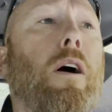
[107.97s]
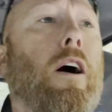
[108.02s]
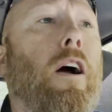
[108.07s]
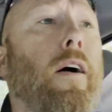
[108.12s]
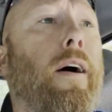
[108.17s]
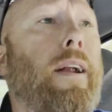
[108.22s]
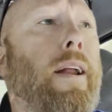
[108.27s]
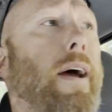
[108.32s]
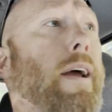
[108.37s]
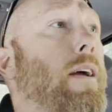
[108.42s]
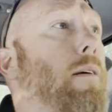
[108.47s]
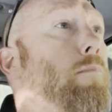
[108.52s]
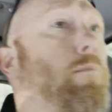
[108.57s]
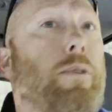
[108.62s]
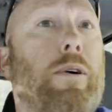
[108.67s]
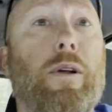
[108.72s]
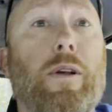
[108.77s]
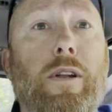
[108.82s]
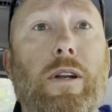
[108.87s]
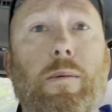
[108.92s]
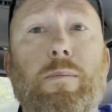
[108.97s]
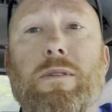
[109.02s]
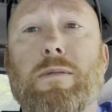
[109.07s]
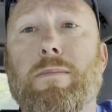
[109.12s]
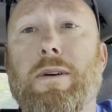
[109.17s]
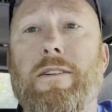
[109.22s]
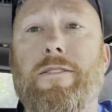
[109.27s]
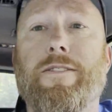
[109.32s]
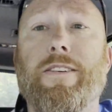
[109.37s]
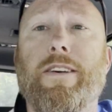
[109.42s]
All right, I am pulling up to
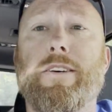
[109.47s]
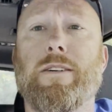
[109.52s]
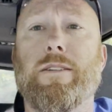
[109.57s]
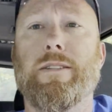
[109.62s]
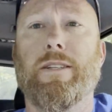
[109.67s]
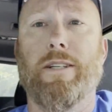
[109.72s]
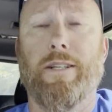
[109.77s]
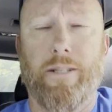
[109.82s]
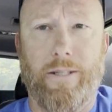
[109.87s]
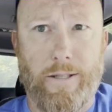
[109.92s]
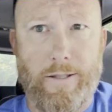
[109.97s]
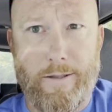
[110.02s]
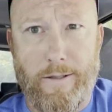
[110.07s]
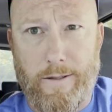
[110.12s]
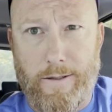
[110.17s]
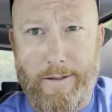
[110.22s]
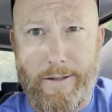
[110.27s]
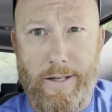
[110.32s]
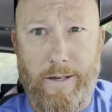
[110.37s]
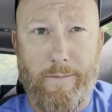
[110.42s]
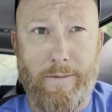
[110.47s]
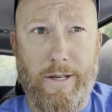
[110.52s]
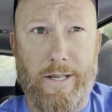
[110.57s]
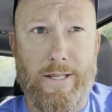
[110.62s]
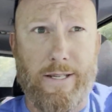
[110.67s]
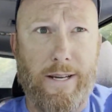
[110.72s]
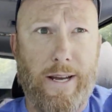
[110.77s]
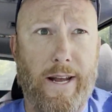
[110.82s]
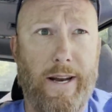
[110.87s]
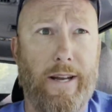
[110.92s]
my field. I am
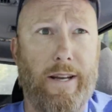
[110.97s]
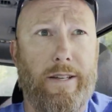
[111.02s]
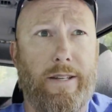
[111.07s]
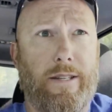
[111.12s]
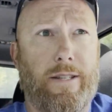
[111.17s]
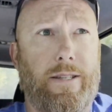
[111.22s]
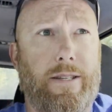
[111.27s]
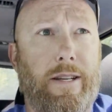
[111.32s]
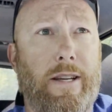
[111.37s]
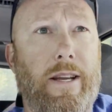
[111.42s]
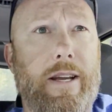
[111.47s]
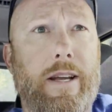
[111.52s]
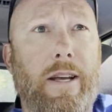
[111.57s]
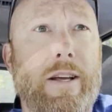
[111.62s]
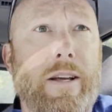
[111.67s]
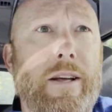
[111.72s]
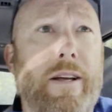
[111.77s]
excited to see,